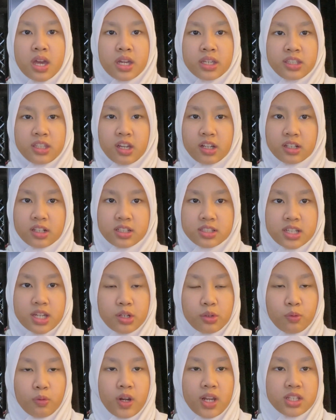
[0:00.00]
Younger
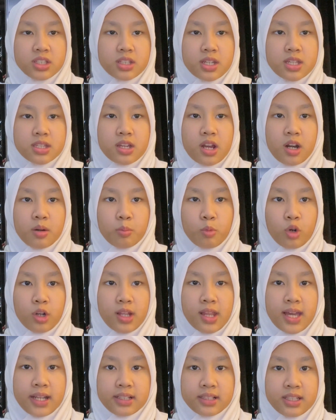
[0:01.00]
generations are more
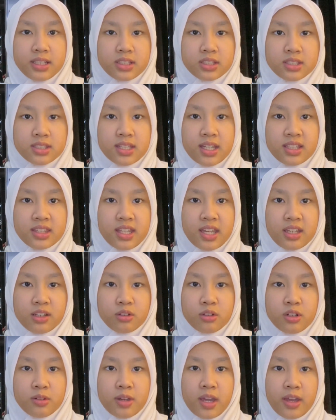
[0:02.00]
likely to say they
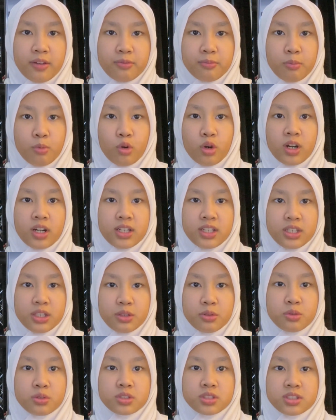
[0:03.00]
could have more
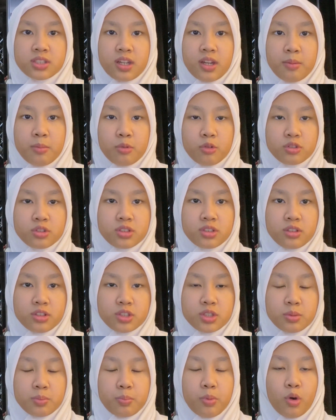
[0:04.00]
used emotional
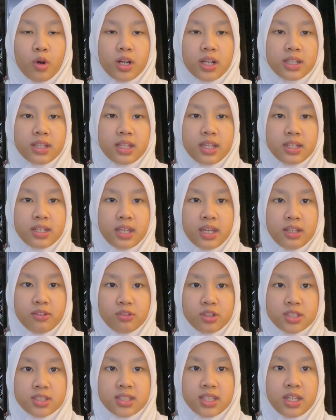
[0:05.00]
support than they
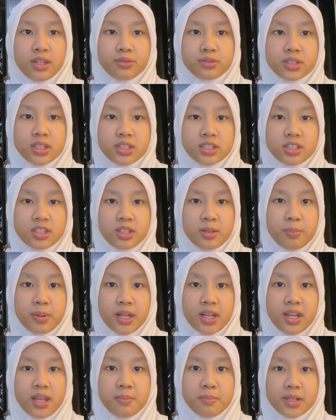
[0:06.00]
received since the
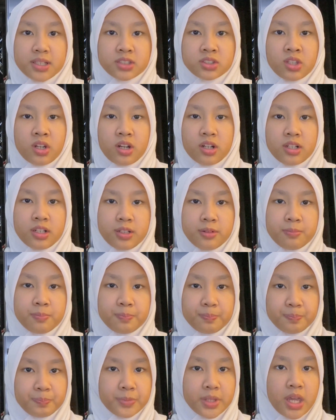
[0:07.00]
pandemic started.
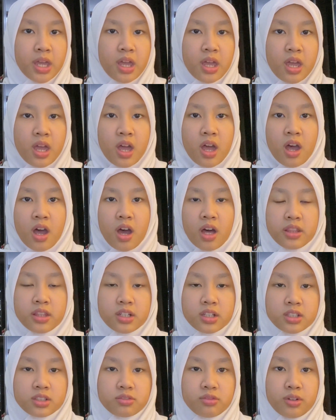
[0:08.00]

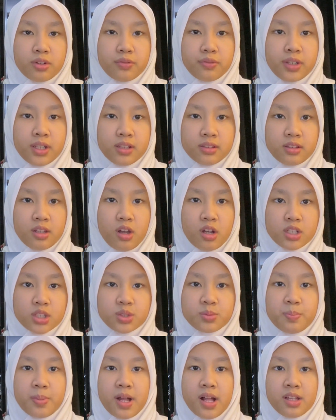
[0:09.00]
Others revealed long
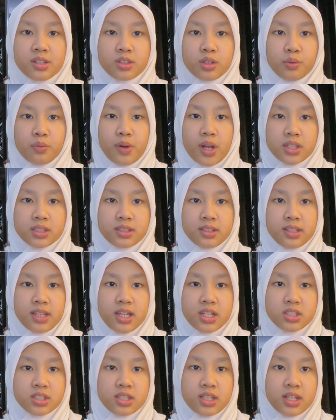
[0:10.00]
spells of
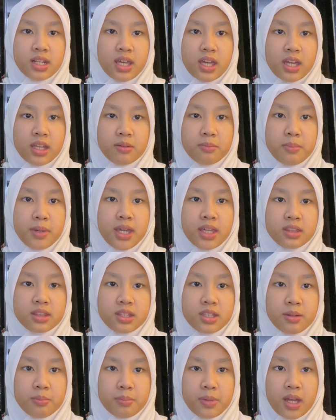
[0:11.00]
isolation had made
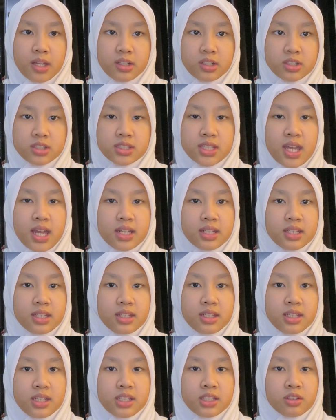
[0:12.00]
them understand the
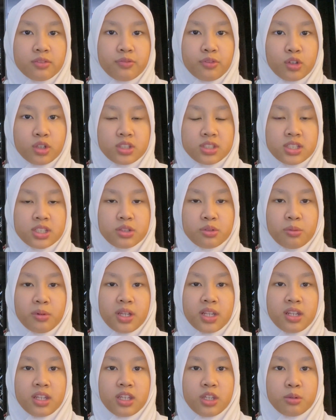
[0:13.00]
need for
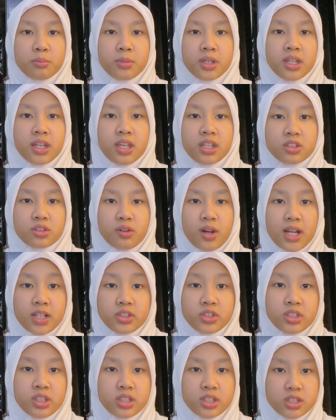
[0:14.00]
genuine human
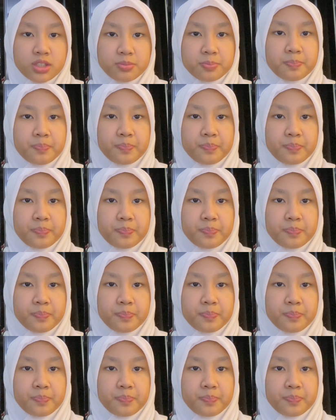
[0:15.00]
interactions.